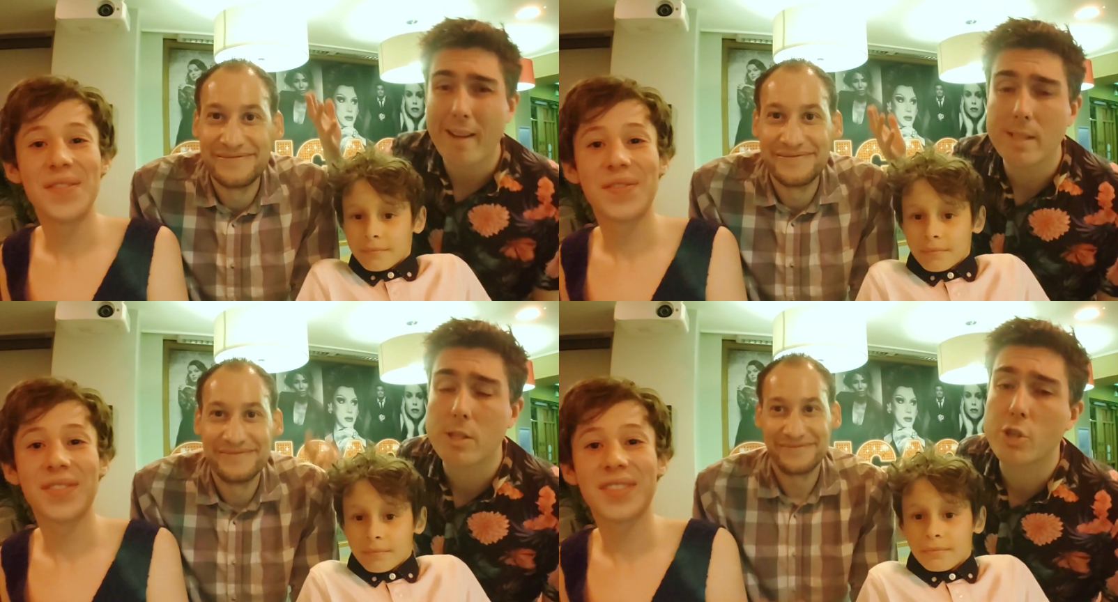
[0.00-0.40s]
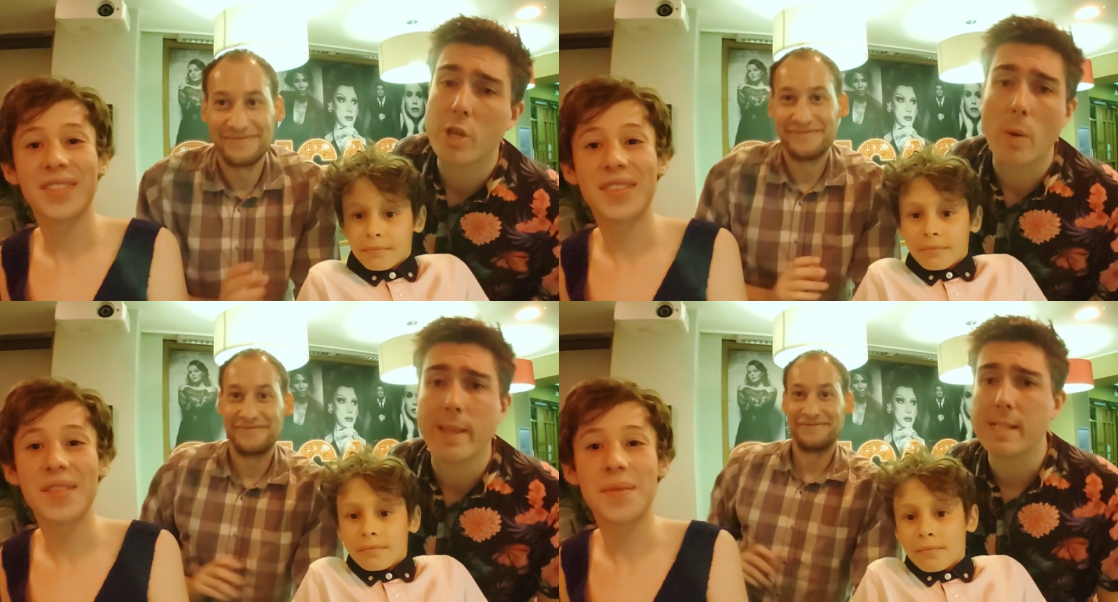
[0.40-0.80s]
Speaker 1: carries the
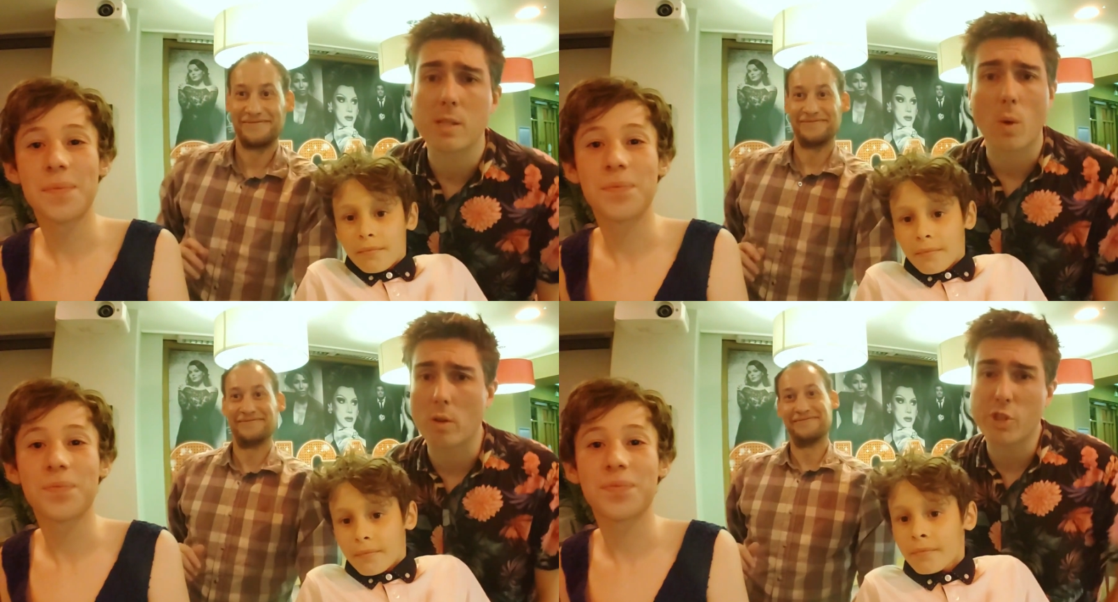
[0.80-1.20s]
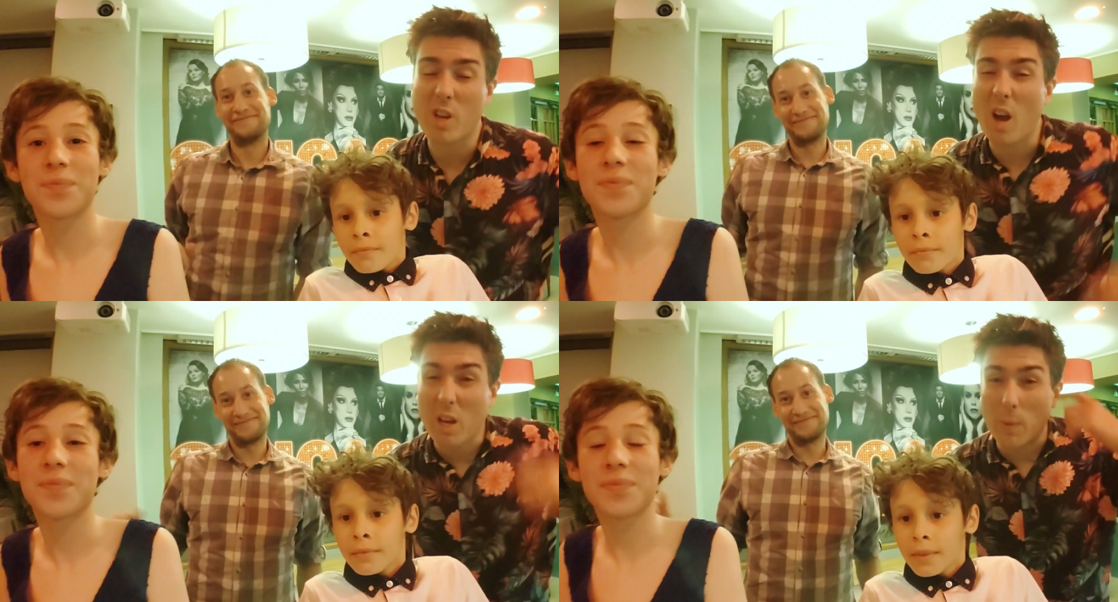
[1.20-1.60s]
show, and this is what
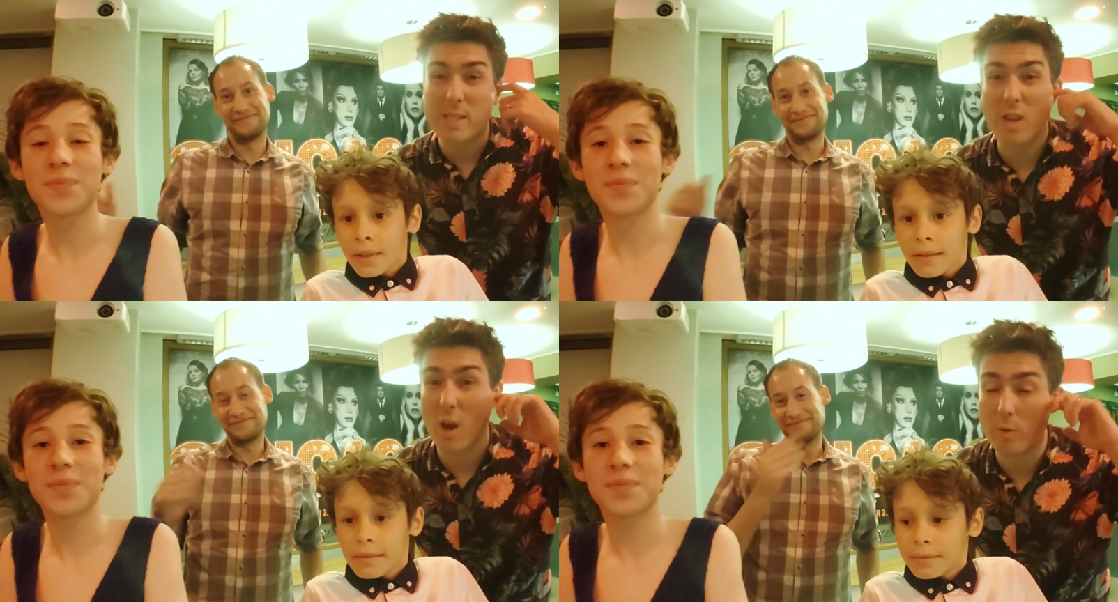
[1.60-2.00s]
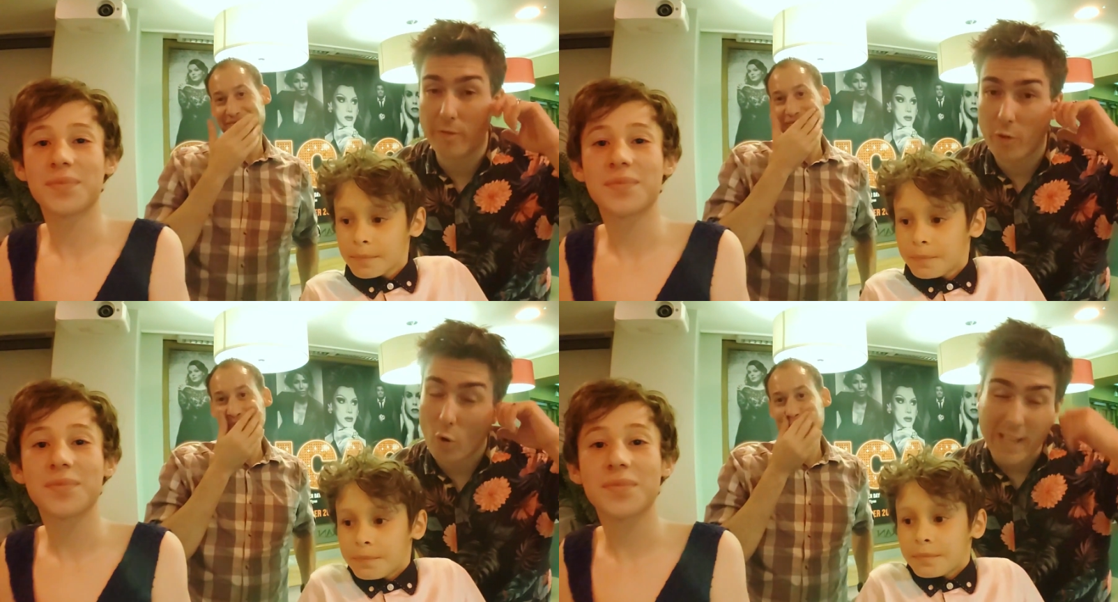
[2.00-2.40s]
Chicago is
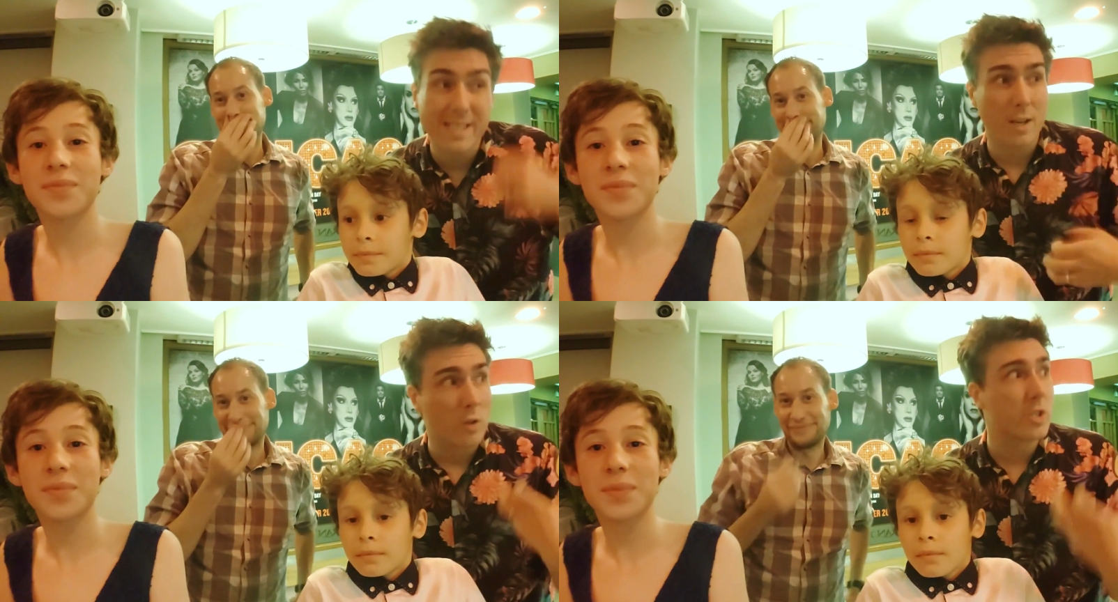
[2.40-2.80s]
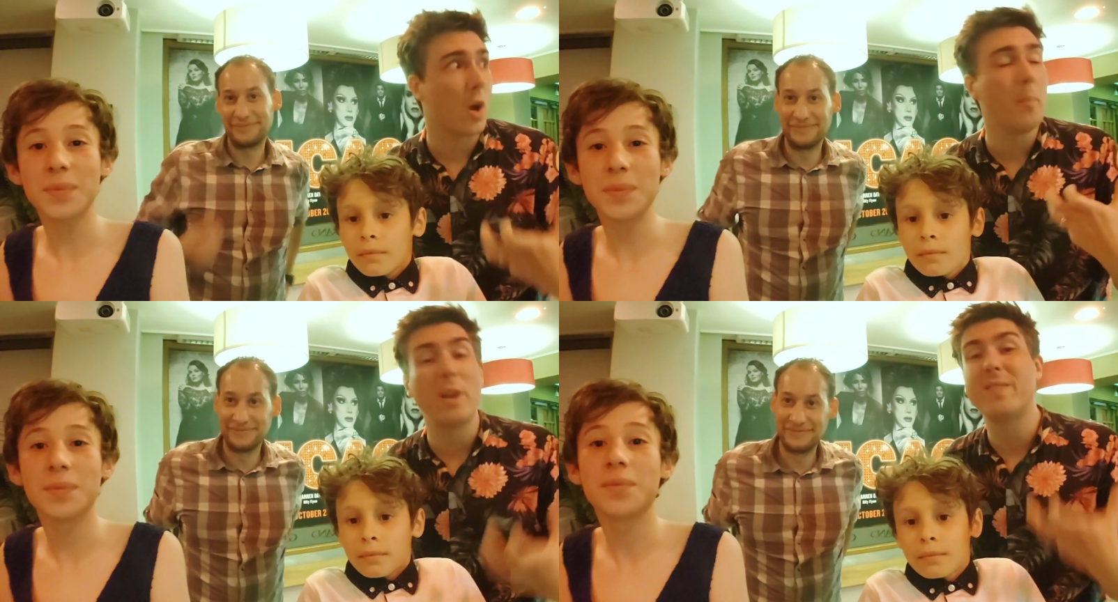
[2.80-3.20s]
known for, is an
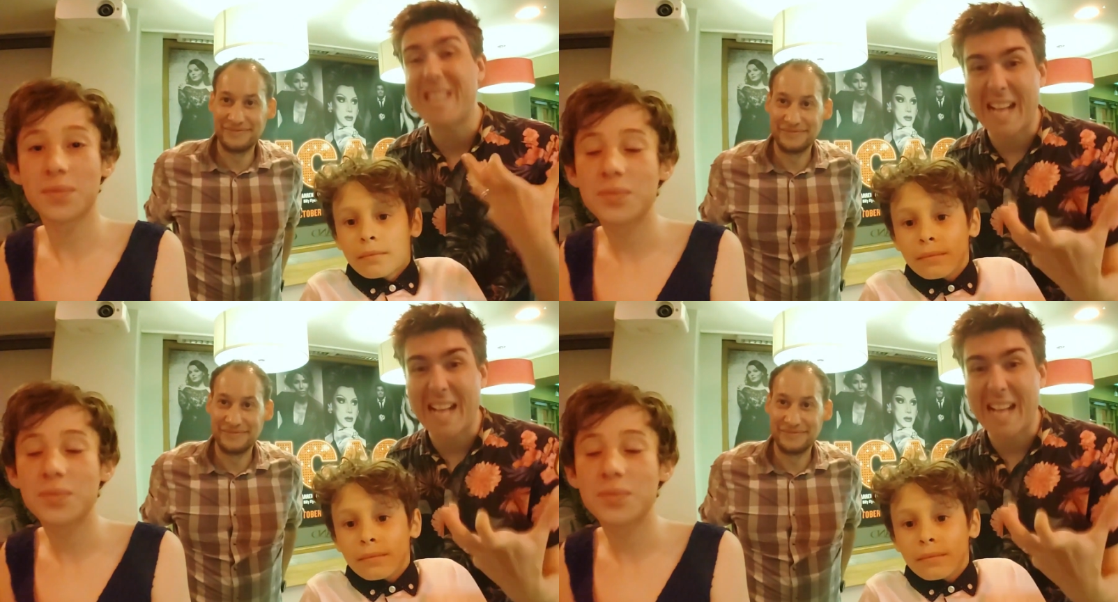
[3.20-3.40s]
ensemble of